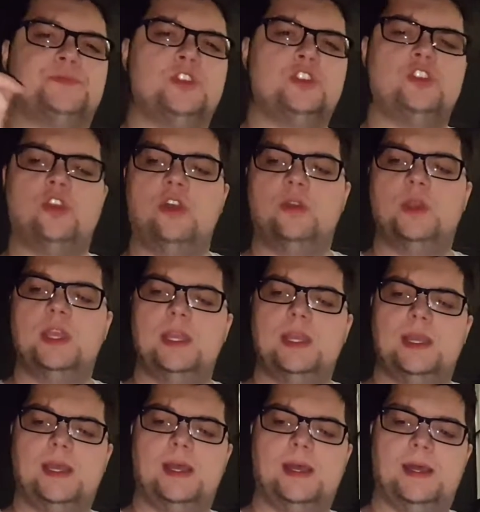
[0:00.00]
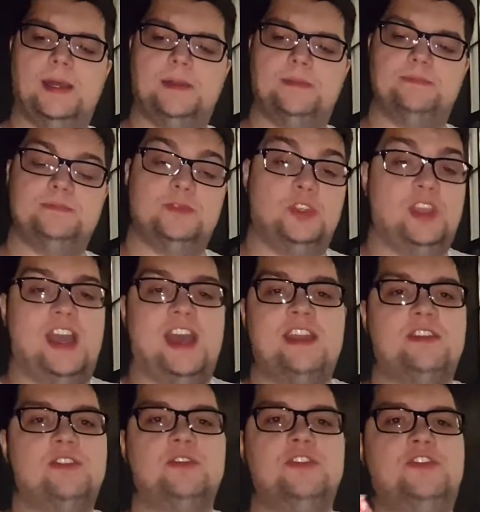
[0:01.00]
So, I
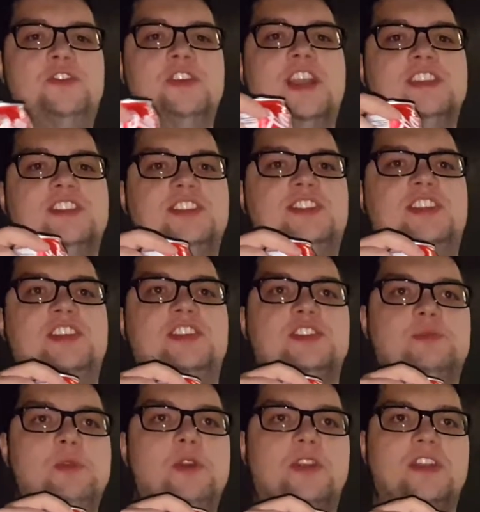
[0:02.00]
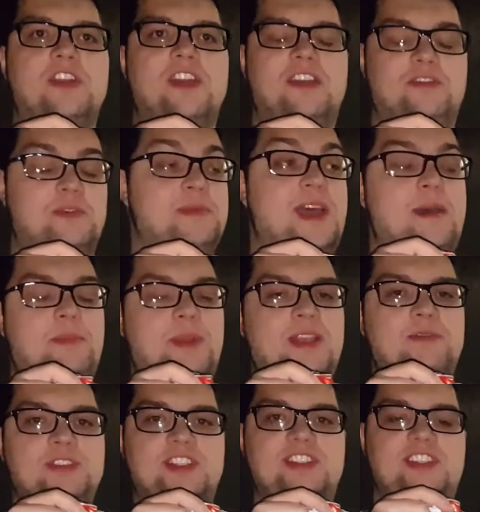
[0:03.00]
don't know if you guys could see the smoke or not from that, but it
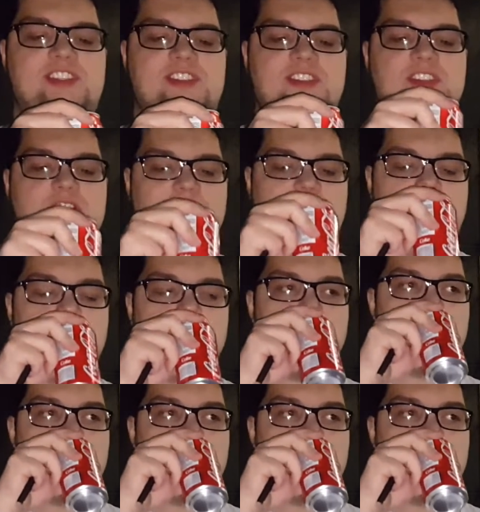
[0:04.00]
was a decent little hit.